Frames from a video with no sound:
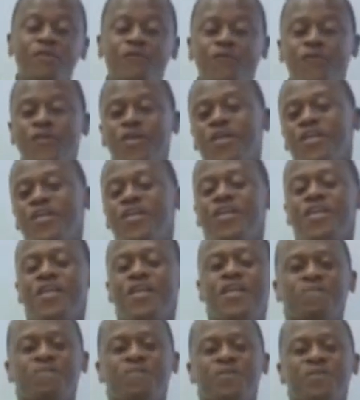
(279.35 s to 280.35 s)
in the field.
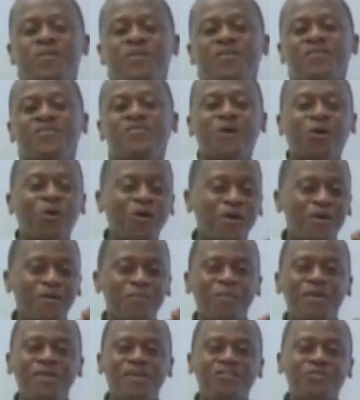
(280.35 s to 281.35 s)
So,
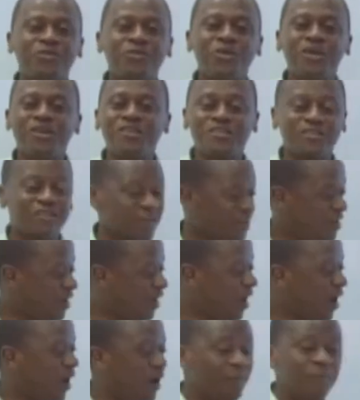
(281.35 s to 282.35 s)
my dear students,
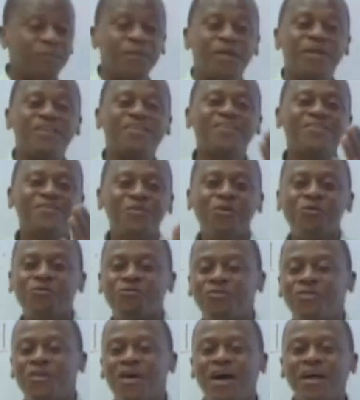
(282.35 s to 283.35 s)
um, let us
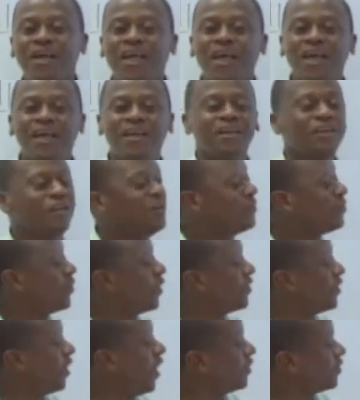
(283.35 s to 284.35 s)
move again
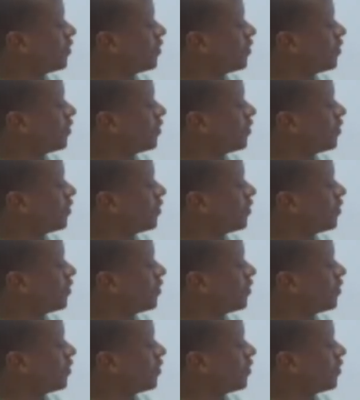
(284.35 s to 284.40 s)
to another